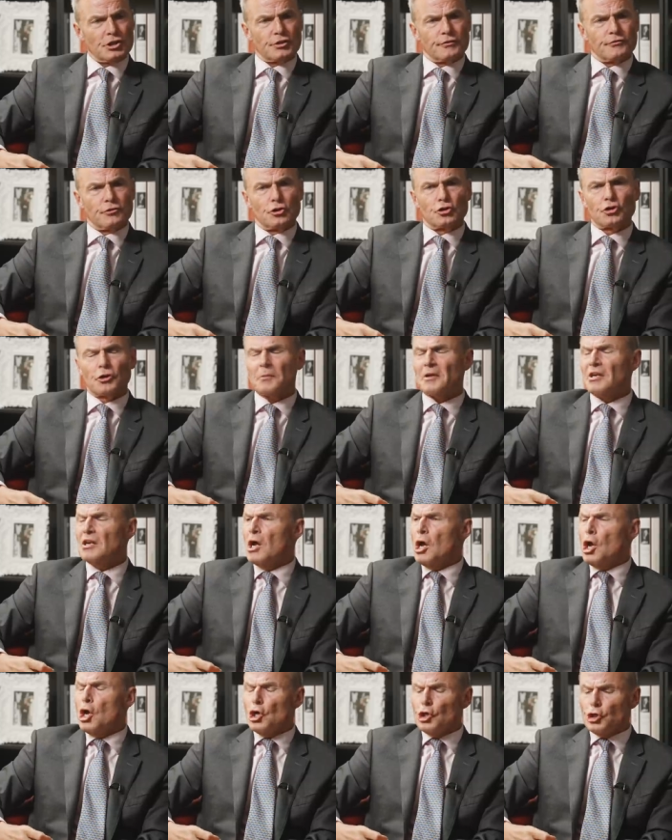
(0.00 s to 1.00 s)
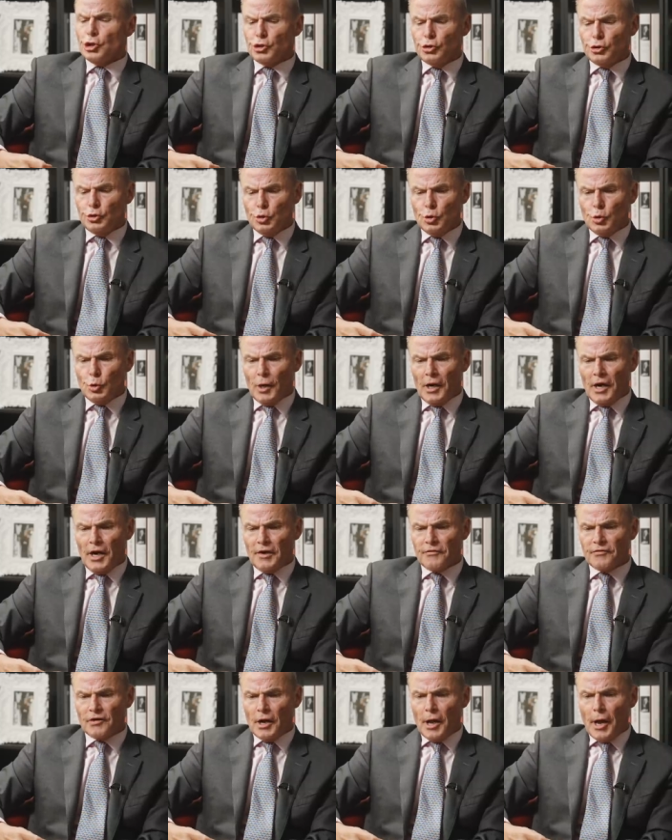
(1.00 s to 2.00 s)
to the future, I mean, you
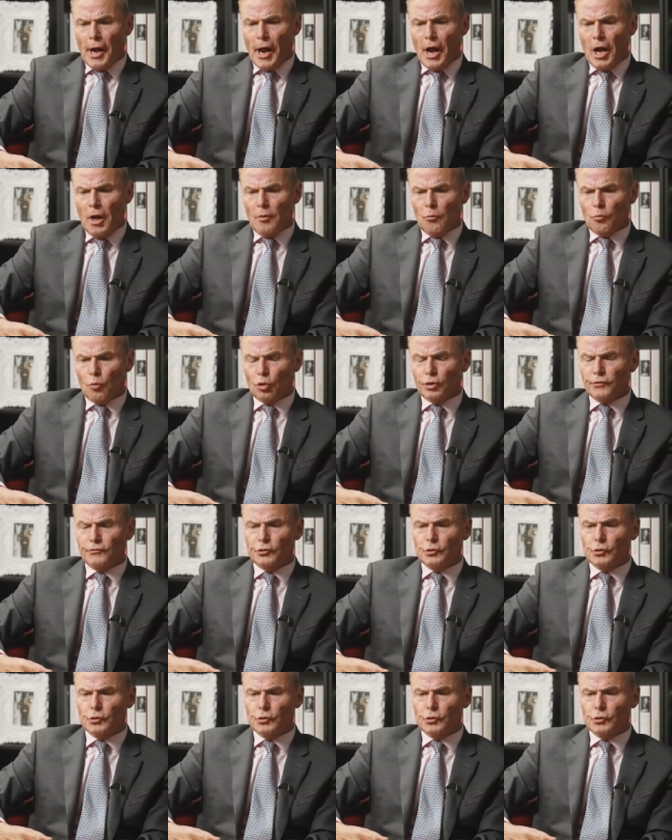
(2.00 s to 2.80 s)
have what